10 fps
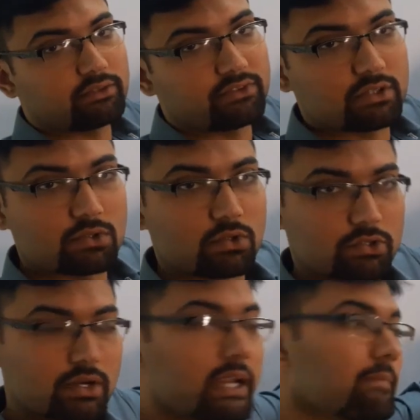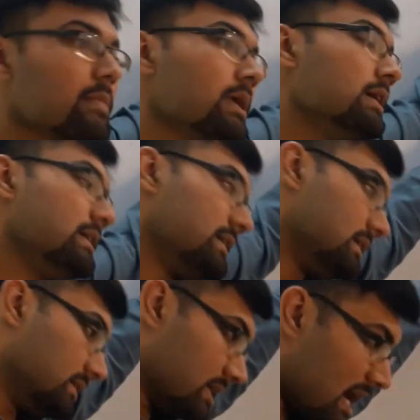of this course, right?
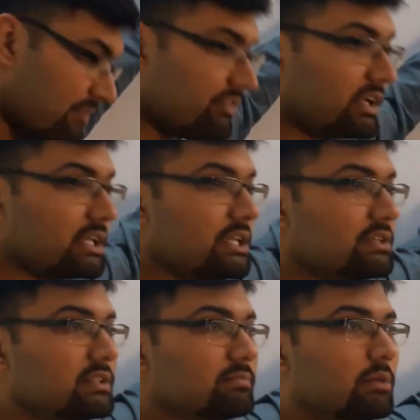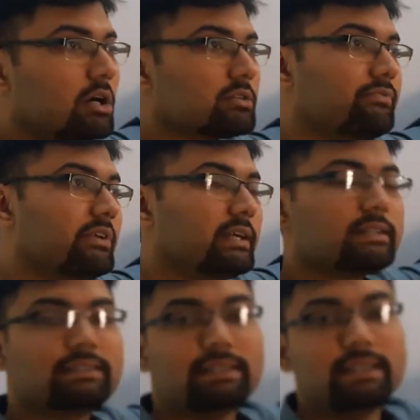The FETs, the
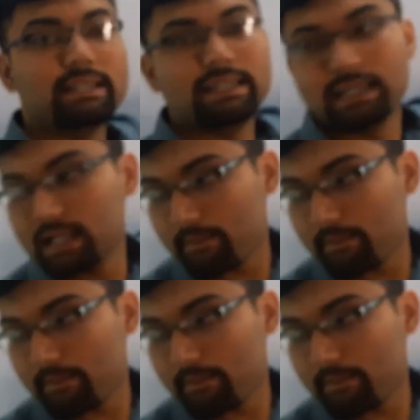MOSFETs, the